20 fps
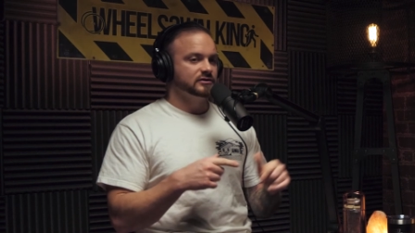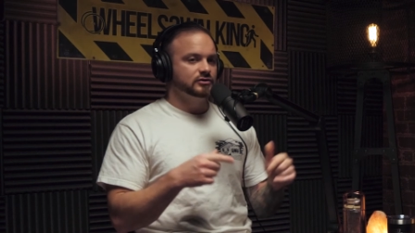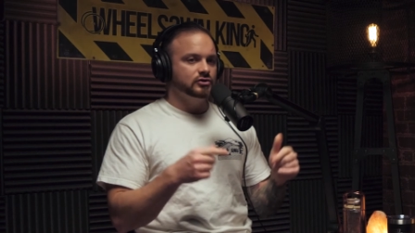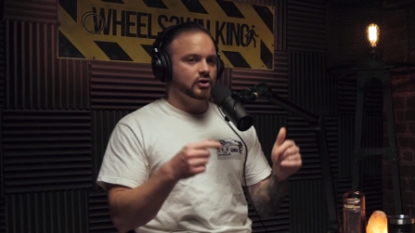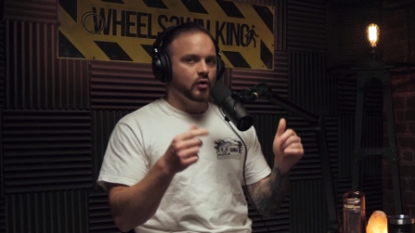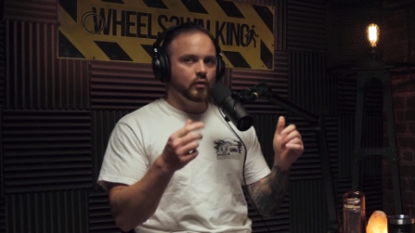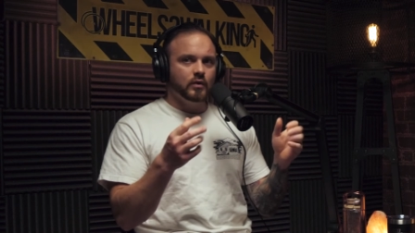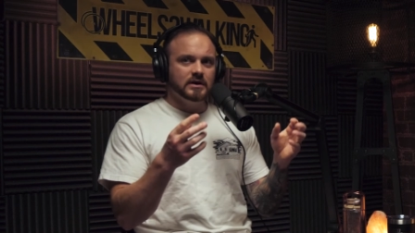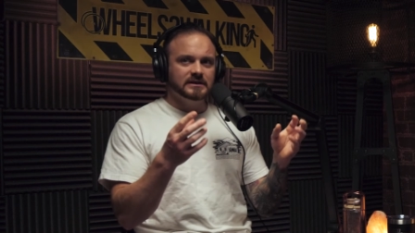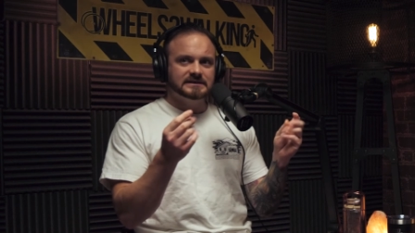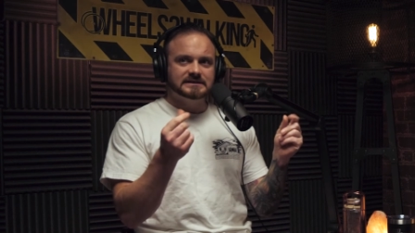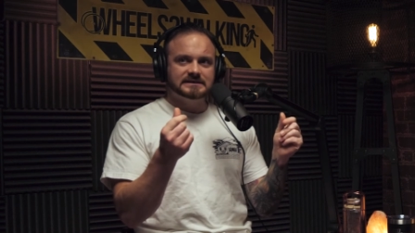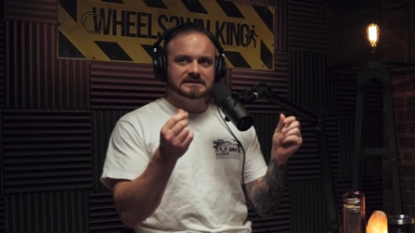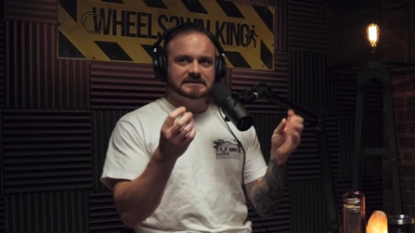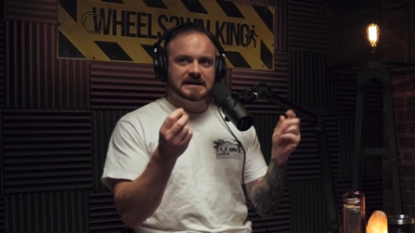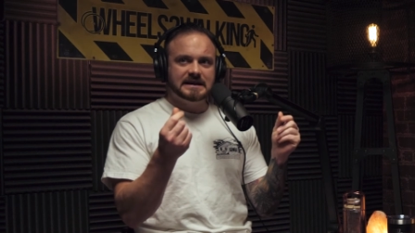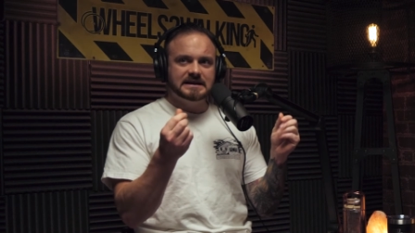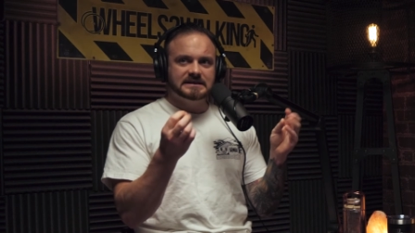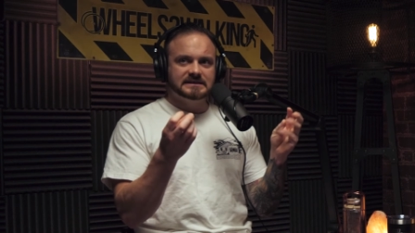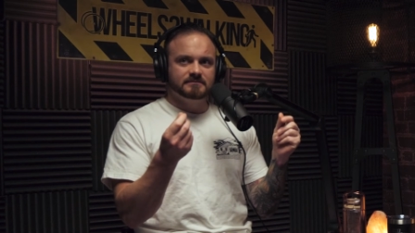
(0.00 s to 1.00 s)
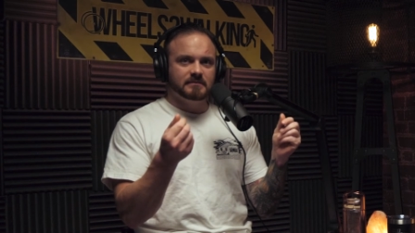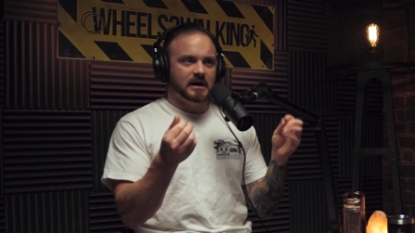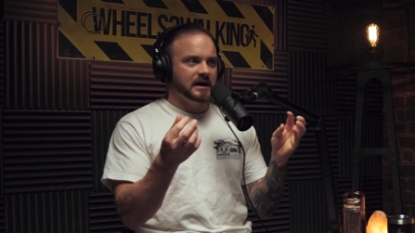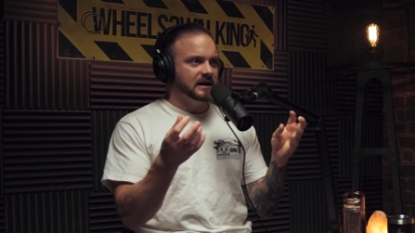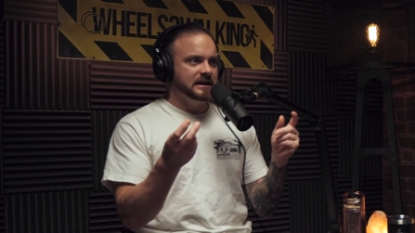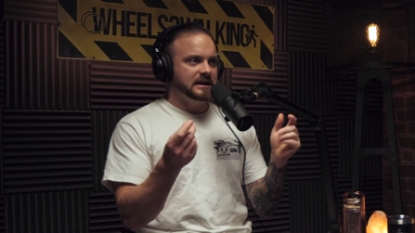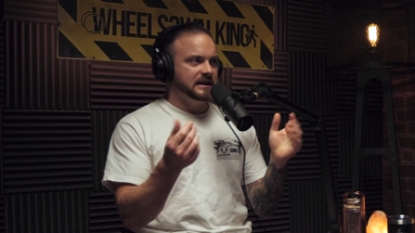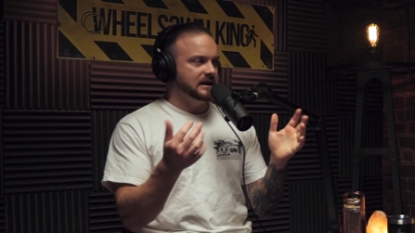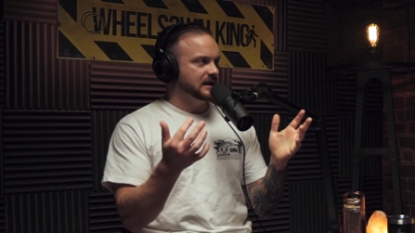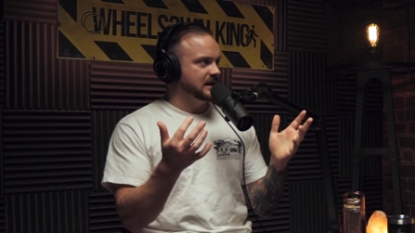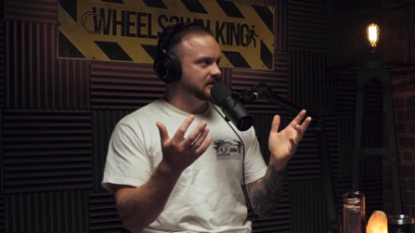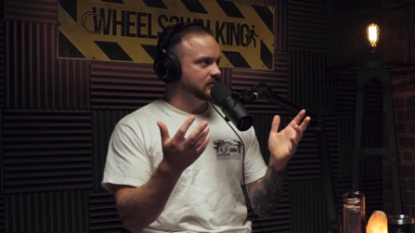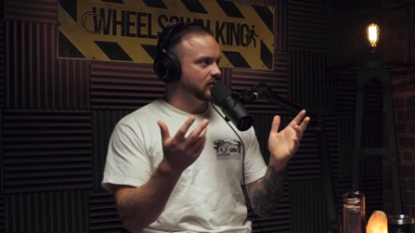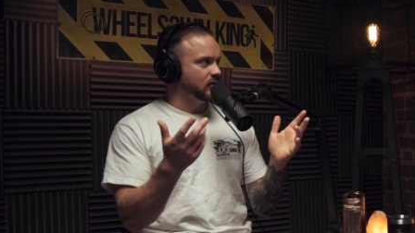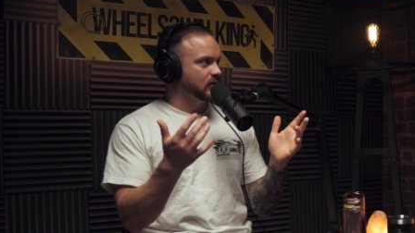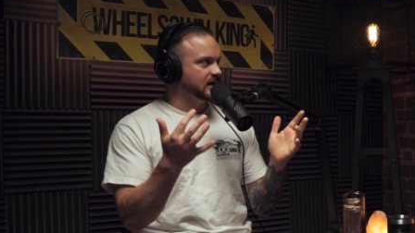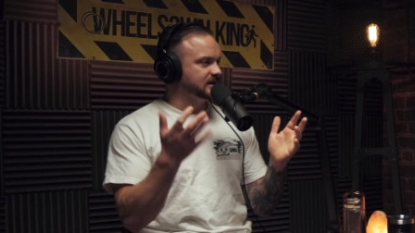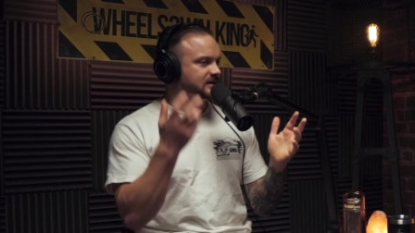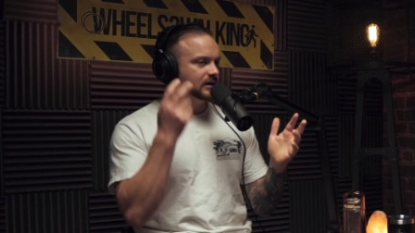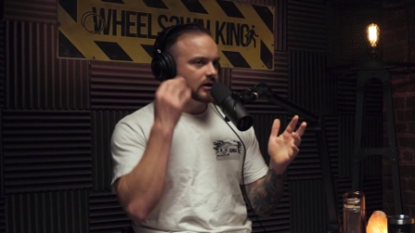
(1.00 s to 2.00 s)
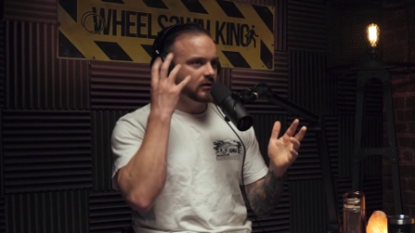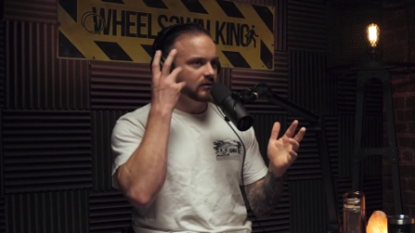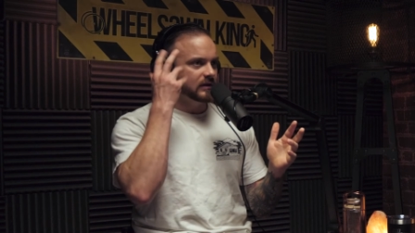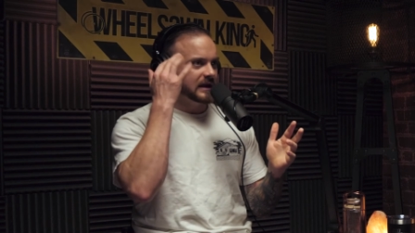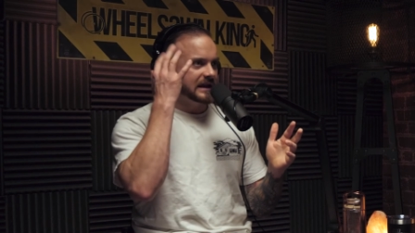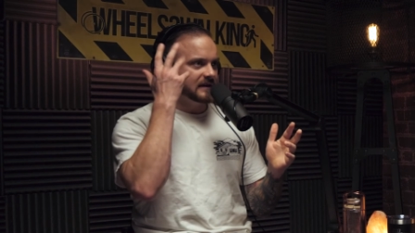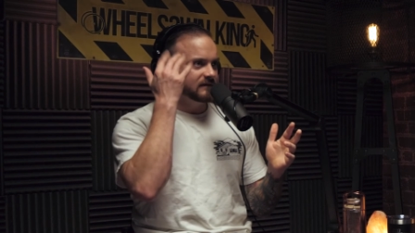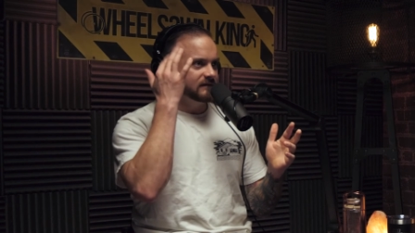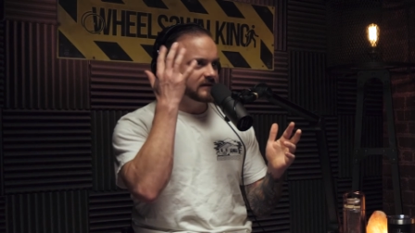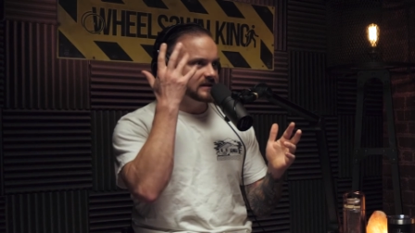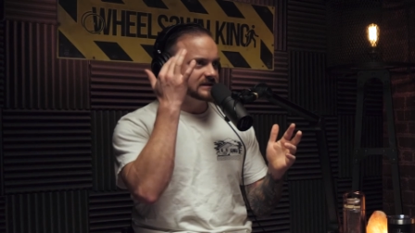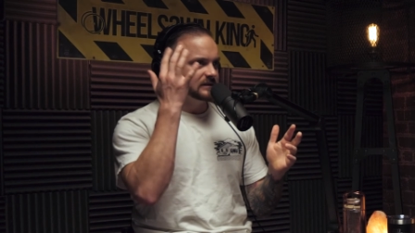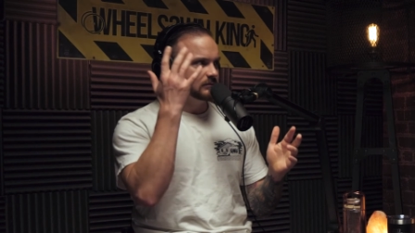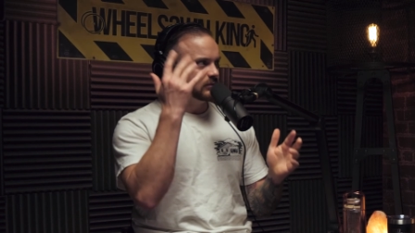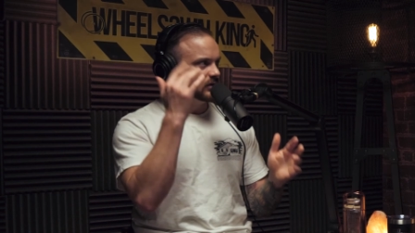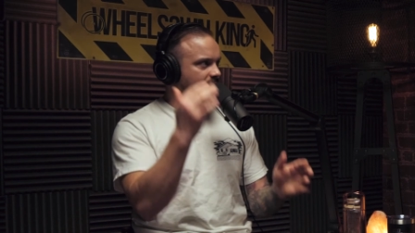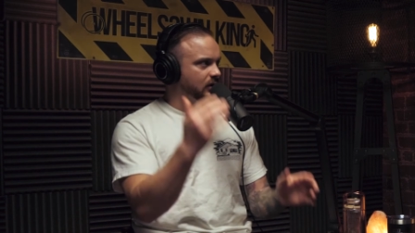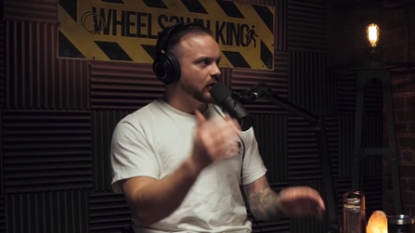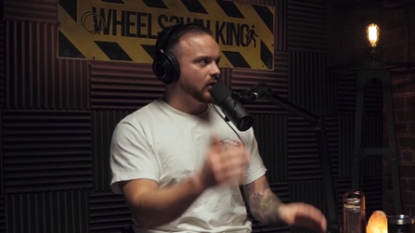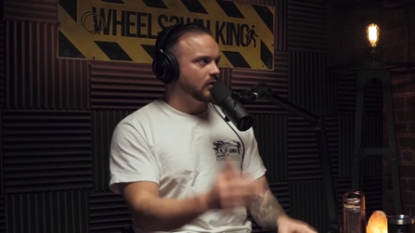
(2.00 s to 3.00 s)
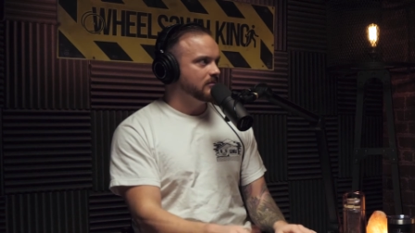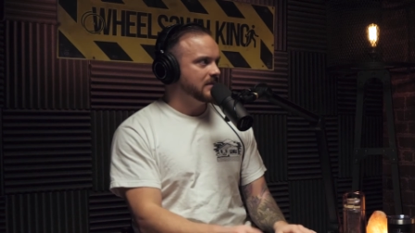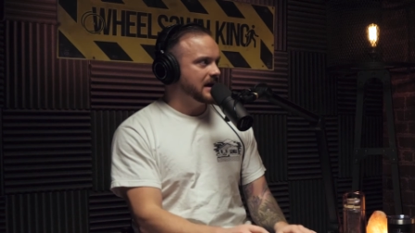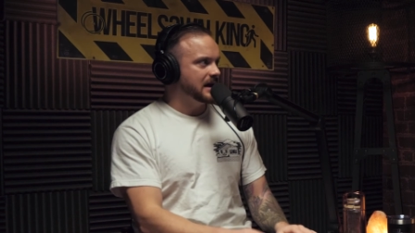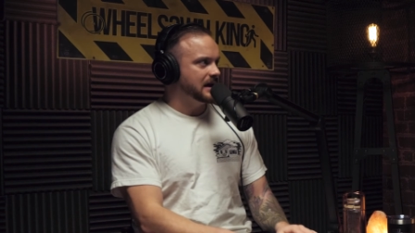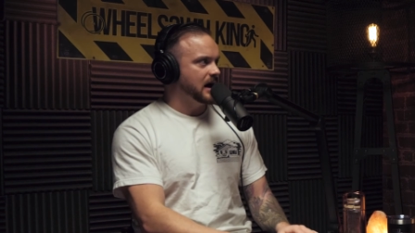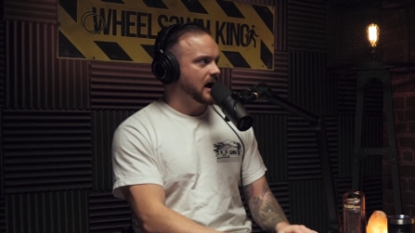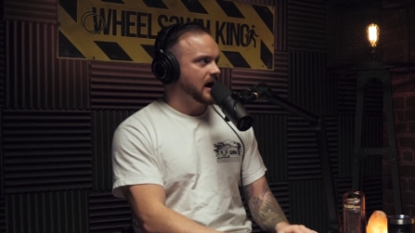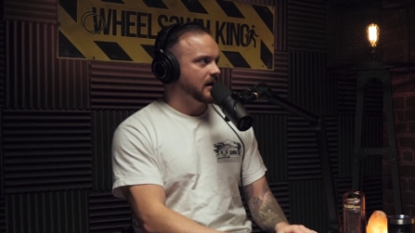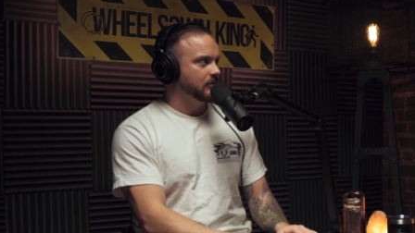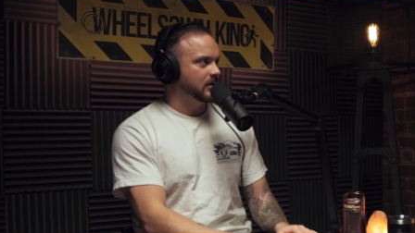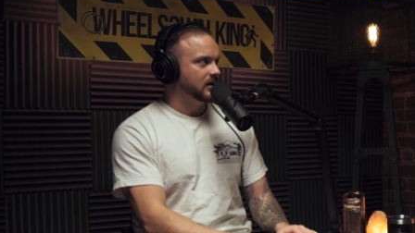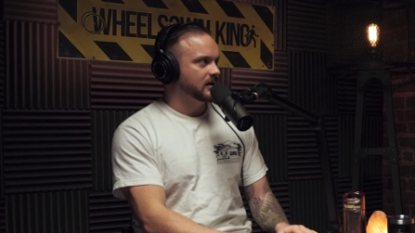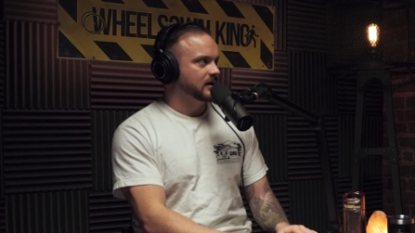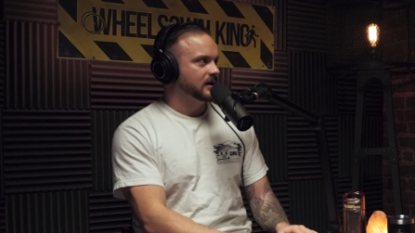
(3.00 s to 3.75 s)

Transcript: No one sees money anymore. It's all like invisible and all made up.